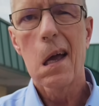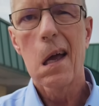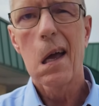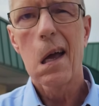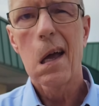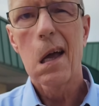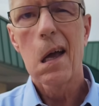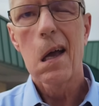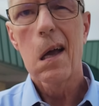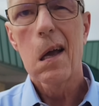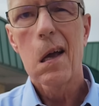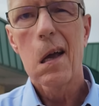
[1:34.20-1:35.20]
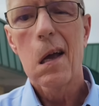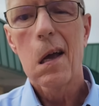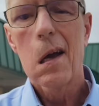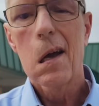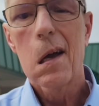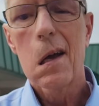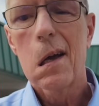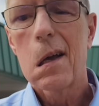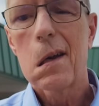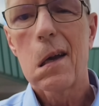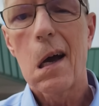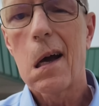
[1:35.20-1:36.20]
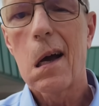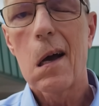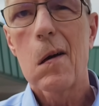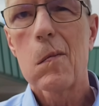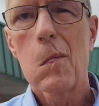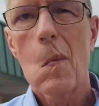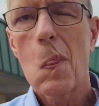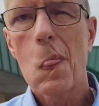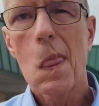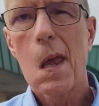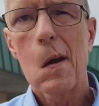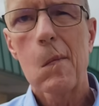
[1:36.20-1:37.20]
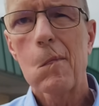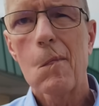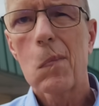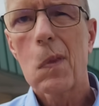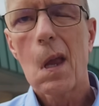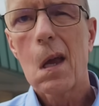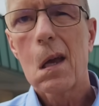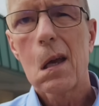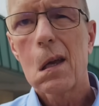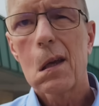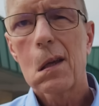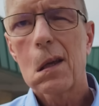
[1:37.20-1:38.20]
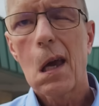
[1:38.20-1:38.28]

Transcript: I'm sure Ray Ray called. He wouldn't just send me out here naked like that.